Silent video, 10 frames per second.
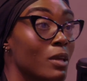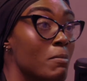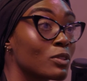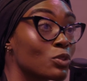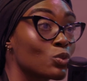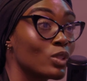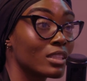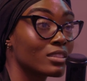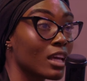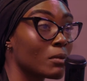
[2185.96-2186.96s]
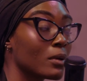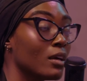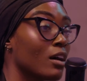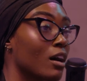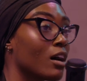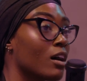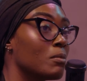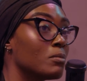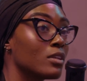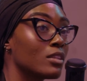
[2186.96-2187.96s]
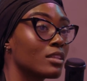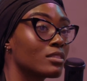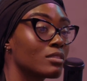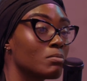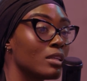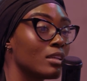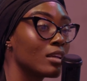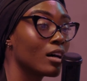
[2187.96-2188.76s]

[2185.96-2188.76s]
play Mizzle's Sweet Escape. This is me.